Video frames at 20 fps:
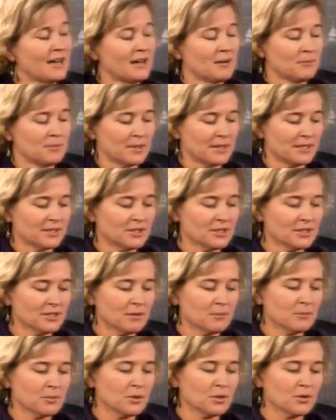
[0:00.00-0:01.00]
Uh, but it's
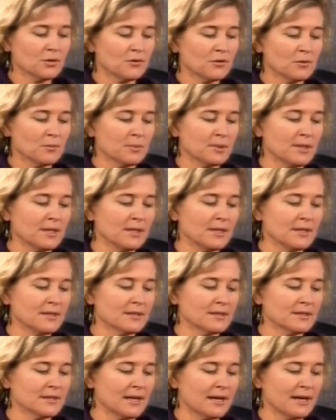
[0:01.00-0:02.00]
just a beautiful
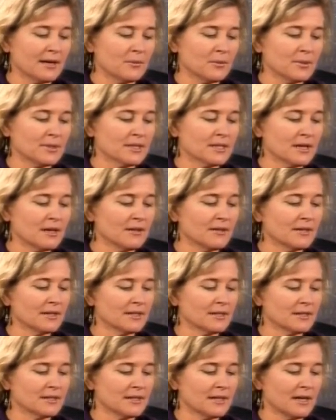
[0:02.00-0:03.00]
piece. Uh, we sell
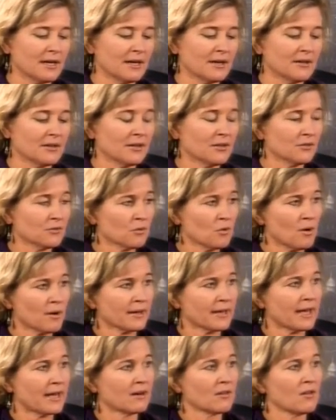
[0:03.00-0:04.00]
this uh, through
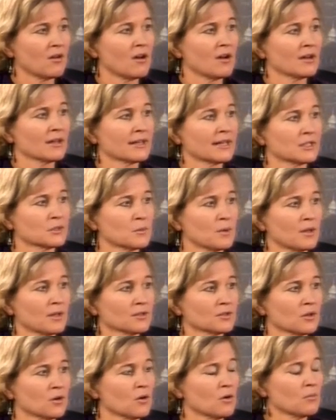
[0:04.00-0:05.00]
our catalog as
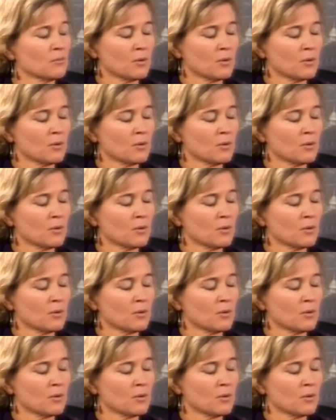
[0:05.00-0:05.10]
well as our